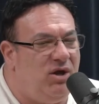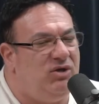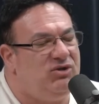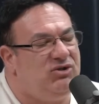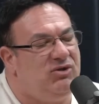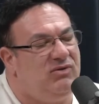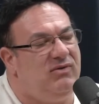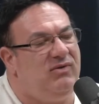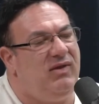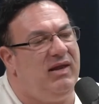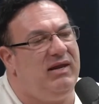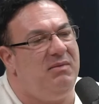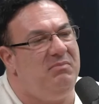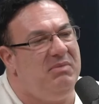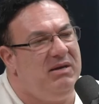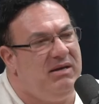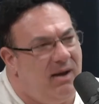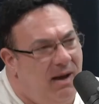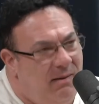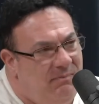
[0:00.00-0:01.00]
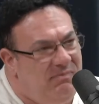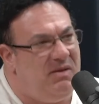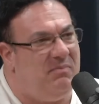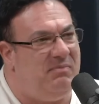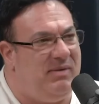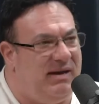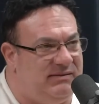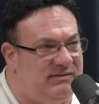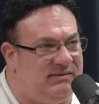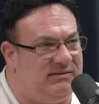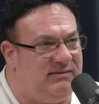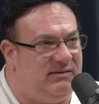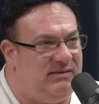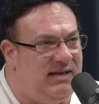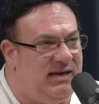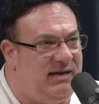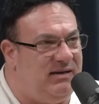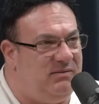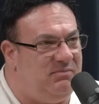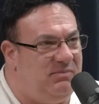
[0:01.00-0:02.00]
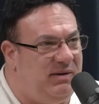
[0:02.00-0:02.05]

so that they can become the best that they can